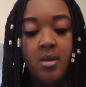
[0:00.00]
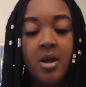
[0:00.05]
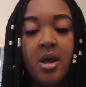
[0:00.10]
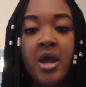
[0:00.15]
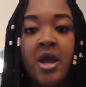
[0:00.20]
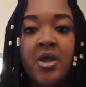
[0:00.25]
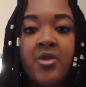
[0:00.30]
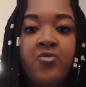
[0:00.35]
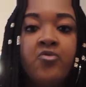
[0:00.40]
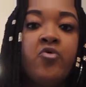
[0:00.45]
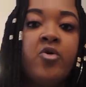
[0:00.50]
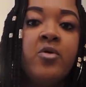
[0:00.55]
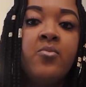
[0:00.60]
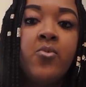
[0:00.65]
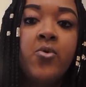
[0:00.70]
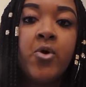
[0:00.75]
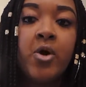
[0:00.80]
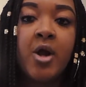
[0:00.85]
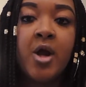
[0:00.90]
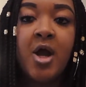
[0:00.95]
And 3
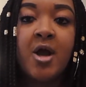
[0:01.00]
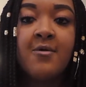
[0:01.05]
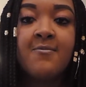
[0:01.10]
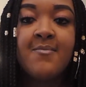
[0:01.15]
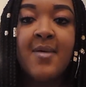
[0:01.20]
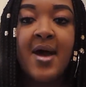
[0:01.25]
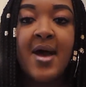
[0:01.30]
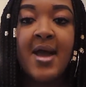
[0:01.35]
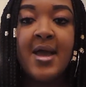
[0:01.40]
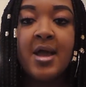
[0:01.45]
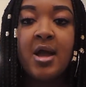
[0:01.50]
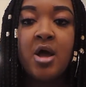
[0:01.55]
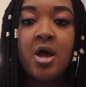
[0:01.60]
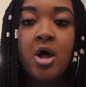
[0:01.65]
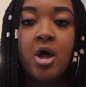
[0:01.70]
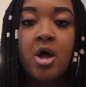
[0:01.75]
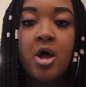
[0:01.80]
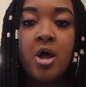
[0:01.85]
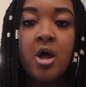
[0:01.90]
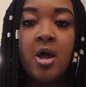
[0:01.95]
more of my
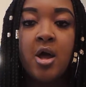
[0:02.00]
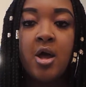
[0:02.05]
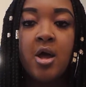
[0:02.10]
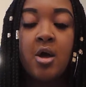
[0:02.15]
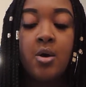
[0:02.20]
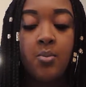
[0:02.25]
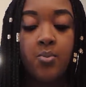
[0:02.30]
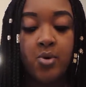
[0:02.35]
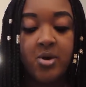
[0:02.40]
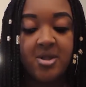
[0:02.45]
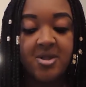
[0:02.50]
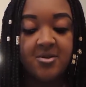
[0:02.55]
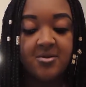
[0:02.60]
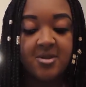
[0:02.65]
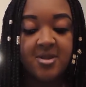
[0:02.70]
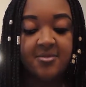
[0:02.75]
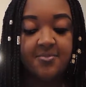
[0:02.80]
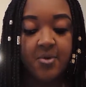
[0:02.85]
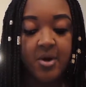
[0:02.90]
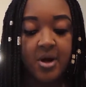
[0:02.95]

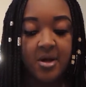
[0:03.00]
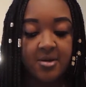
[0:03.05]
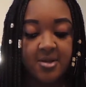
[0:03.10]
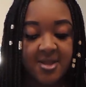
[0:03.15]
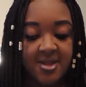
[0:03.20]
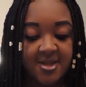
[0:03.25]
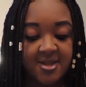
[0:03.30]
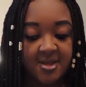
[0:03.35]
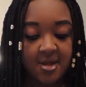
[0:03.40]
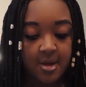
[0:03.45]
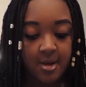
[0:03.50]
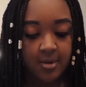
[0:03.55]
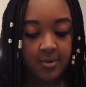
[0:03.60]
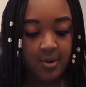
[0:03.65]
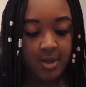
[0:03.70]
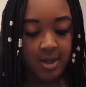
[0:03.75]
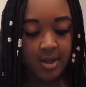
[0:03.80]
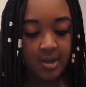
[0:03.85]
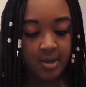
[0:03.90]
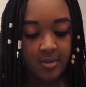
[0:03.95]
Brussels sprouts.
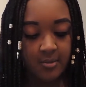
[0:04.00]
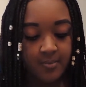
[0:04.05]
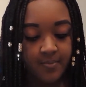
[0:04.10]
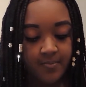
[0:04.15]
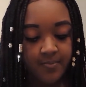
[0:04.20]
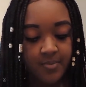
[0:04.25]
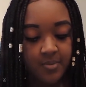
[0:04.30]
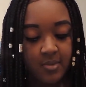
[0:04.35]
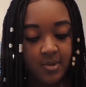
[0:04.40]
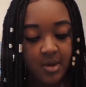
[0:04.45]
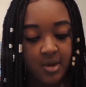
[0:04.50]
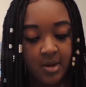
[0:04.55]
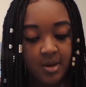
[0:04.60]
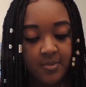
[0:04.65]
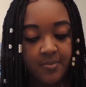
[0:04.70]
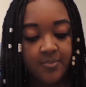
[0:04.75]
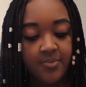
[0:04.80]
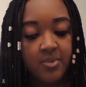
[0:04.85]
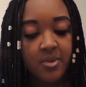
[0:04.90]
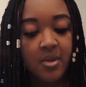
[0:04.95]
So,
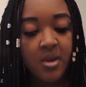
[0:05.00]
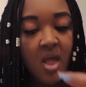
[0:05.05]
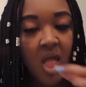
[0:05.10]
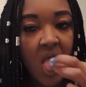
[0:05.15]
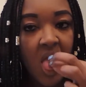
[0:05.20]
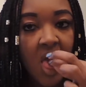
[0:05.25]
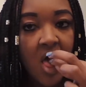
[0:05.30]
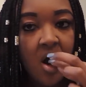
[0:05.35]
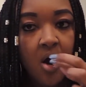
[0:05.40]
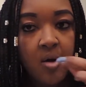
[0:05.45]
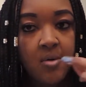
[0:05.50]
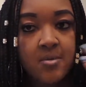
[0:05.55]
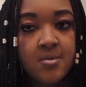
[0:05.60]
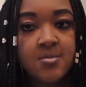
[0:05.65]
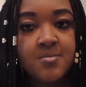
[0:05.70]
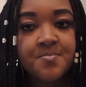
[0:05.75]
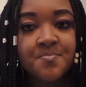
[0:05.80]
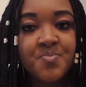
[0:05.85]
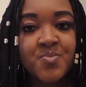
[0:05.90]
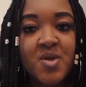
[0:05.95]
yeah.
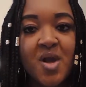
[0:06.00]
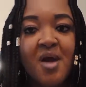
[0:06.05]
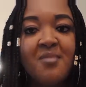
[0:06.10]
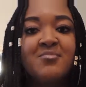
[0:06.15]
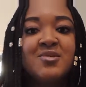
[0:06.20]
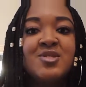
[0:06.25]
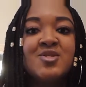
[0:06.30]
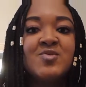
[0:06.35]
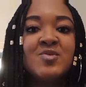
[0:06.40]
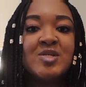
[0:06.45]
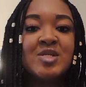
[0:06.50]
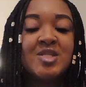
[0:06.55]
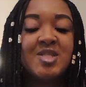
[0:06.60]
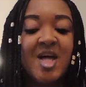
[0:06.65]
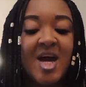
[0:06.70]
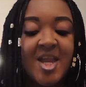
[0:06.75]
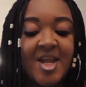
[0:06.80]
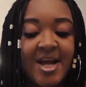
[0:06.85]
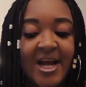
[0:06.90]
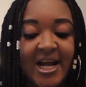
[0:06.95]
I'm so
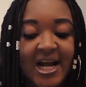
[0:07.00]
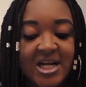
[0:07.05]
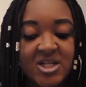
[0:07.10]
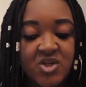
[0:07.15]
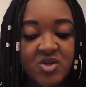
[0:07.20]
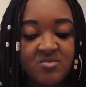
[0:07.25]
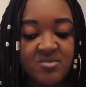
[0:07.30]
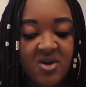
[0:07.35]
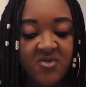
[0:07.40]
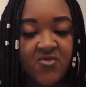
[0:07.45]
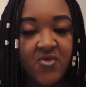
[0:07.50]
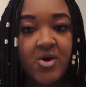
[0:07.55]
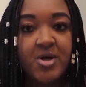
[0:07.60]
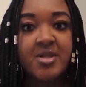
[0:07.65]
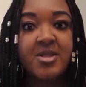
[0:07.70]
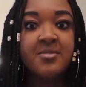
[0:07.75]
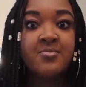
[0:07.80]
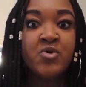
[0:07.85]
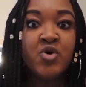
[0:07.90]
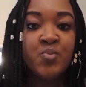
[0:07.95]
excited. I got through my
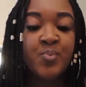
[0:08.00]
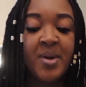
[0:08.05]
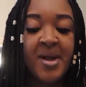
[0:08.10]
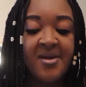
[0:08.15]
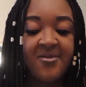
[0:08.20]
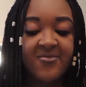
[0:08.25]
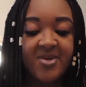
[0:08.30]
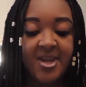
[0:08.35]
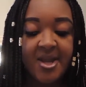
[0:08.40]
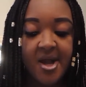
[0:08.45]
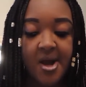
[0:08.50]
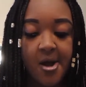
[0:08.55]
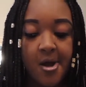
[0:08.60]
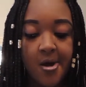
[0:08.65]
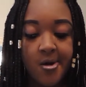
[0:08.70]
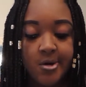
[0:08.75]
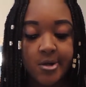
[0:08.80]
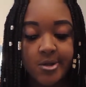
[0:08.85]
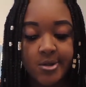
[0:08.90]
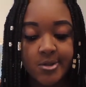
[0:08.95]
first mukbang
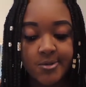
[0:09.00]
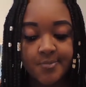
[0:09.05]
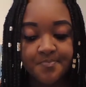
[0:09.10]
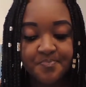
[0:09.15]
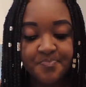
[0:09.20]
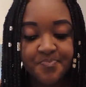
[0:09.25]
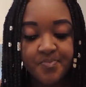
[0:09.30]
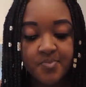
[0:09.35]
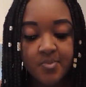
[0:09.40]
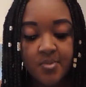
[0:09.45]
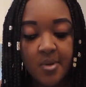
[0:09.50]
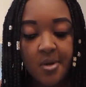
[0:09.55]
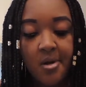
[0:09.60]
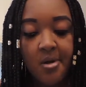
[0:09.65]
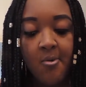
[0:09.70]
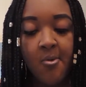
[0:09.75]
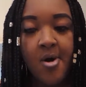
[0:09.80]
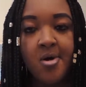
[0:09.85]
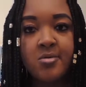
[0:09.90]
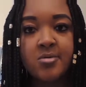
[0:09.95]
video.
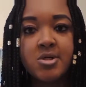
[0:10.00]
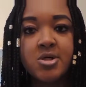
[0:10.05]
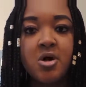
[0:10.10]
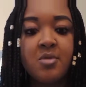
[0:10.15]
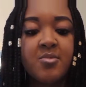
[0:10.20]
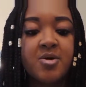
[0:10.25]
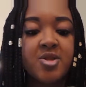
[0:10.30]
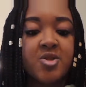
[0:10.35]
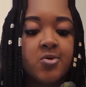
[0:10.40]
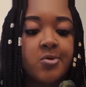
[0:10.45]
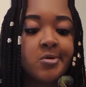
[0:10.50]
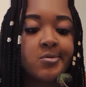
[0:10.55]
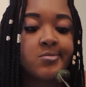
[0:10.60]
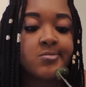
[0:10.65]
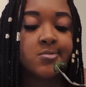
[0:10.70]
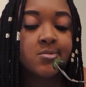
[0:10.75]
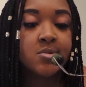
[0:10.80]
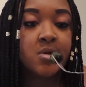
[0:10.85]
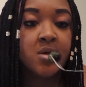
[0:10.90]
Well, almost through.